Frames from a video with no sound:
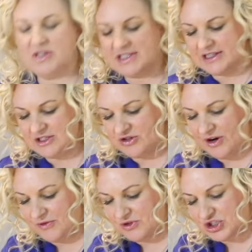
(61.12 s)
using the
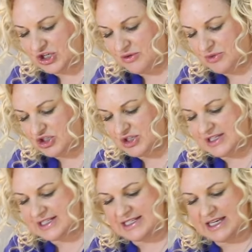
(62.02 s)
truffle shell, which you
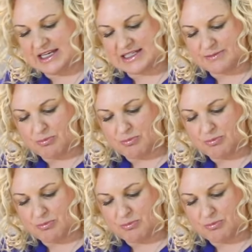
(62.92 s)
can see is a